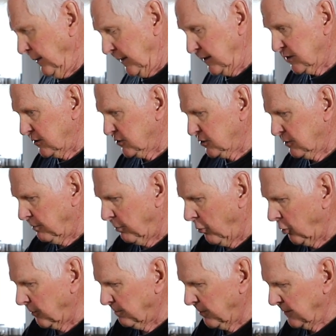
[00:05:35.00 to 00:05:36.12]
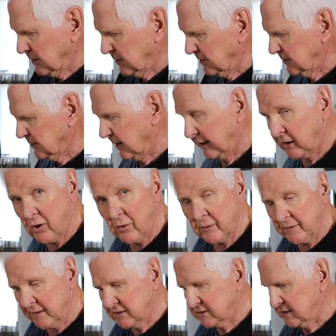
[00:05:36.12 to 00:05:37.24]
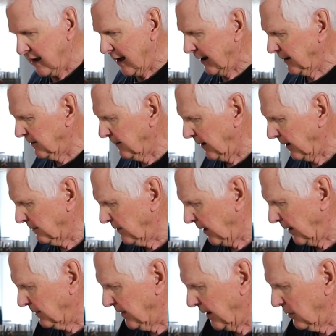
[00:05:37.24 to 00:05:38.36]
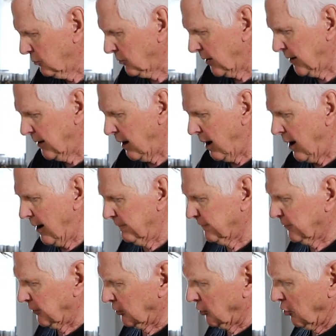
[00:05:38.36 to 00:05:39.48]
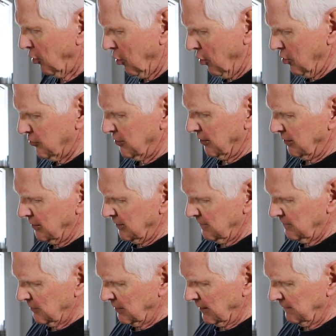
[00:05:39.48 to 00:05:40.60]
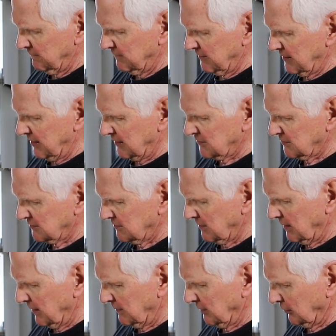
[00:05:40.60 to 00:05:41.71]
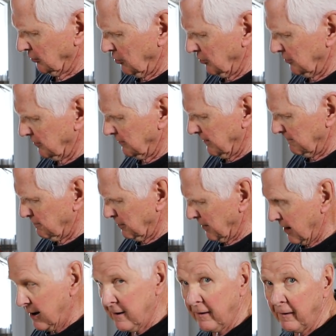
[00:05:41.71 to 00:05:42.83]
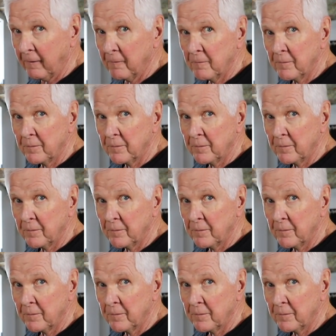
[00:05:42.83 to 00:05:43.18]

These are support pieces that go on the side, and, and they run off the corner of this and the corner up here.